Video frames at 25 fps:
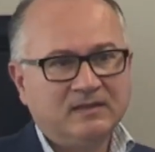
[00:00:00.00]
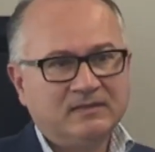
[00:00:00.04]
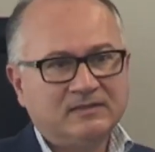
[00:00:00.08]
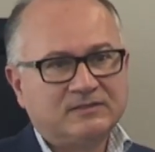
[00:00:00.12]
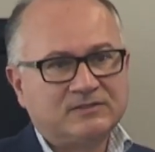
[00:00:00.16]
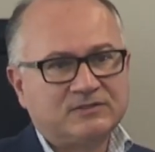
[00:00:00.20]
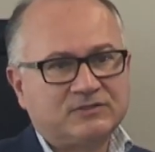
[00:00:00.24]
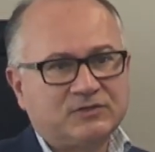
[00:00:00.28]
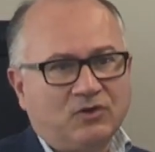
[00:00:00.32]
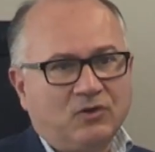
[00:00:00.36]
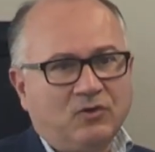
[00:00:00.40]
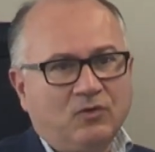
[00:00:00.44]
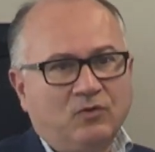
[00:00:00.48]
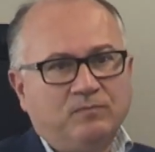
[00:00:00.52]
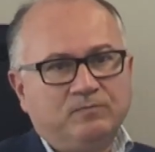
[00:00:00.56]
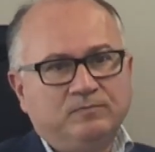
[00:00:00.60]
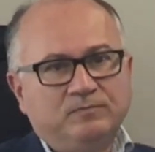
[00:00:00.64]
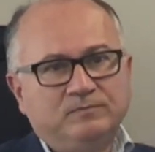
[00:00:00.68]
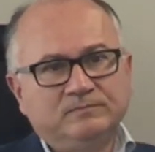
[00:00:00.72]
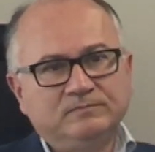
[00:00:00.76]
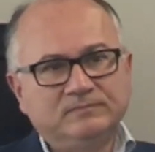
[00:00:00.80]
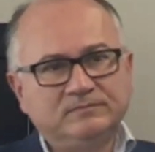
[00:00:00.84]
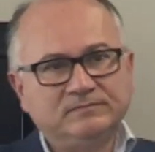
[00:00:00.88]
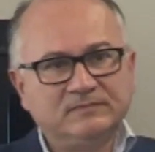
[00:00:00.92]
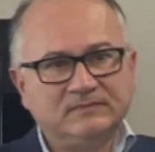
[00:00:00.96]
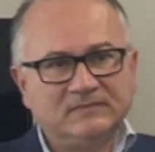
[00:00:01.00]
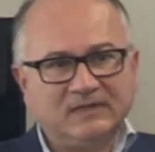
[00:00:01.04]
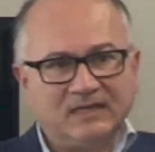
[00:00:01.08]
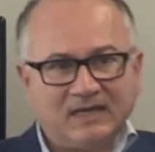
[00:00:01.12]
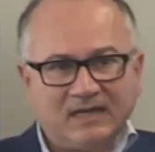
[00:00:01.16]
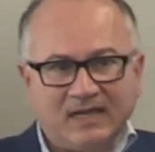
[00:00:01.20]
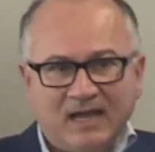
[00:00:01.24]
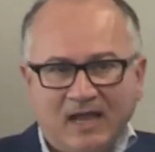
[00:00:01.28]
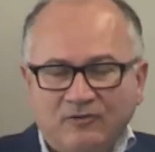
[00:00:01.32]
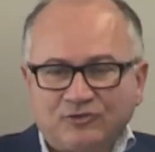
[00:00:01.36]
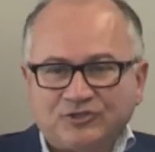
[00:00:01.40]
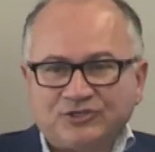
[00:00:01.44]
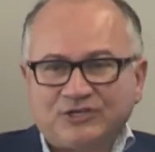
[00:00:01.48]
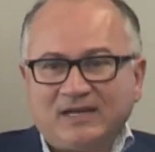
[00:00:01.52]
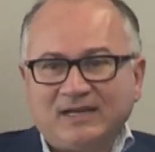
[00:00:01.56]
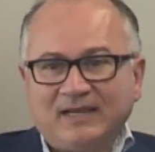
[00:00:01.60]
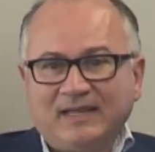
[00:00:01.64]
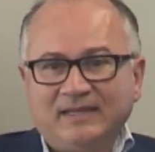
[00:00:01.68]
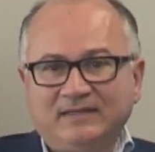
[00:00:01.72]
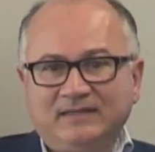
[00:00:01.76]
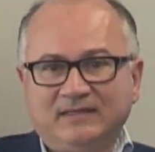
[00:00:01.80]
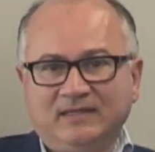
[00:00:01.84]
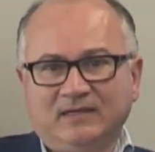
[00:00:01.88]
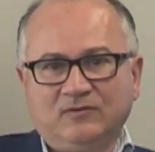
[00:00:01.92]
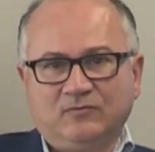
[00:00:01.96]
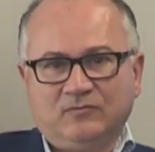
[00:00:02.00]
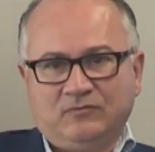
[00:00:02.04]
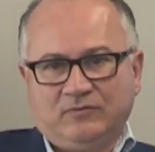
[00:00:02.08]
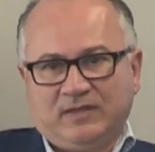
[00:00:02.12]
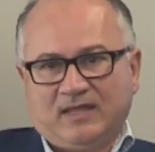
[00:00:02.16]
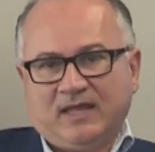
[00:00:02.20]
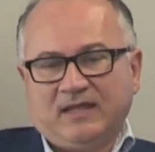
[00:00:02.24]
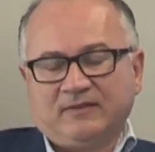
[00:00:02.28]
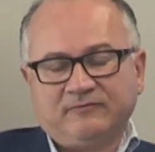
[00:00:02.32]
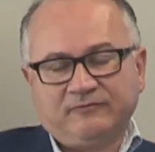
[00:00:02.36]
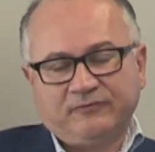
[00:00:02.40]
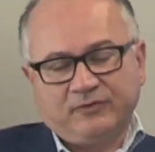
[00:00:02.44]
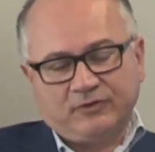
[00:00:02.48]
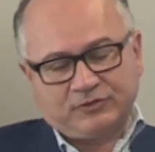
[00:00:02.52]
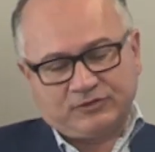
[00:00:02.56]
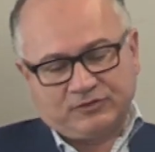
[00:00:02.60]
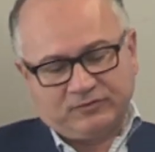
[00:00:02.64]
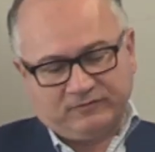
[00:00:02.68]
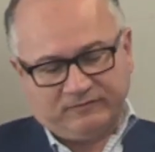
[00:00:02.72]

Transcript: So how shall I deal with that? First